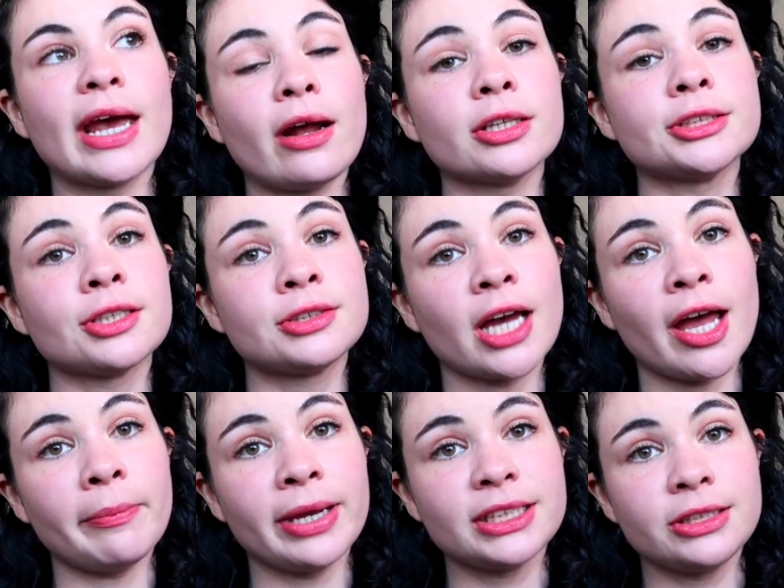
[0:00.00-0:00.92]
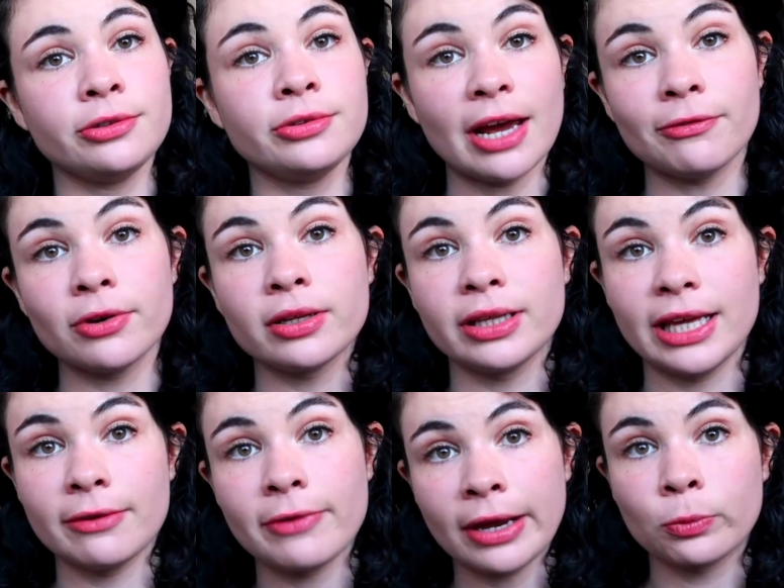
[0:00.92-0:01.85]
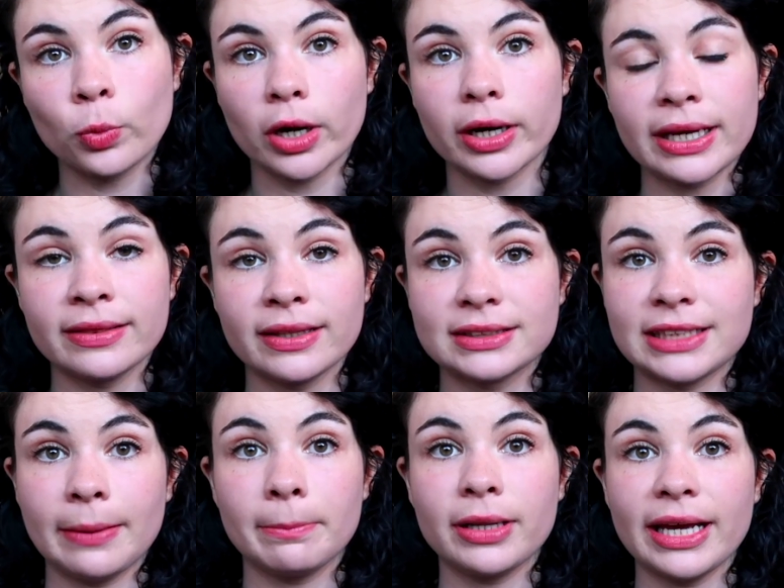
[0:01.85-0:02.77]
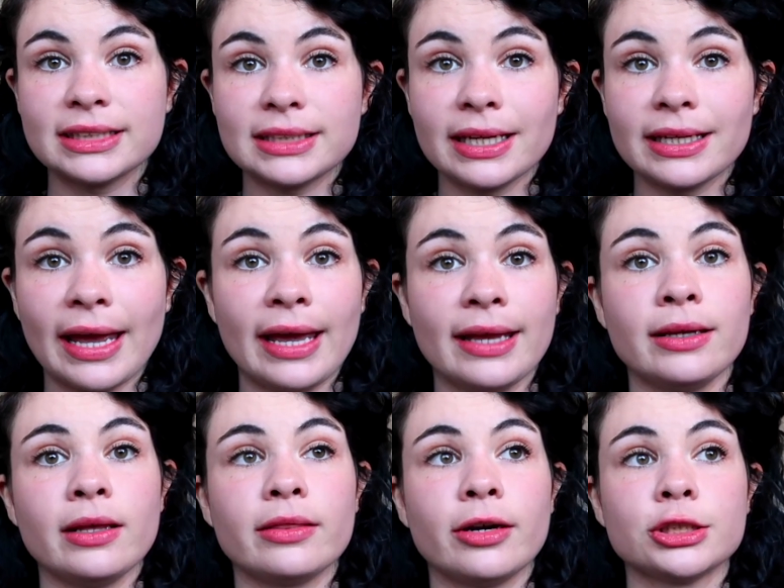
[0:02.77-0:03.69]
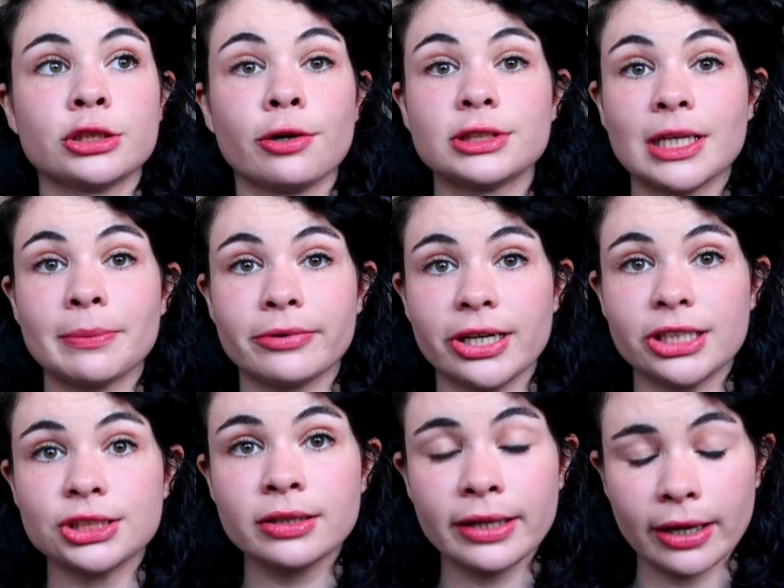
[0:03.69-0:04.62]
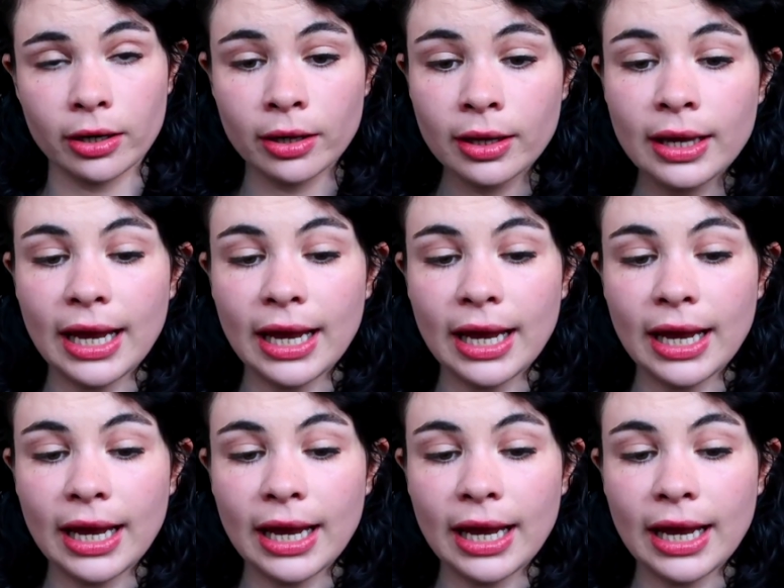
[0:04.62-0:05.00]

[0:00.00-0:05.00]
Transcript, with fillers: It also taught me to never live and work in the same place again. There's no separation there.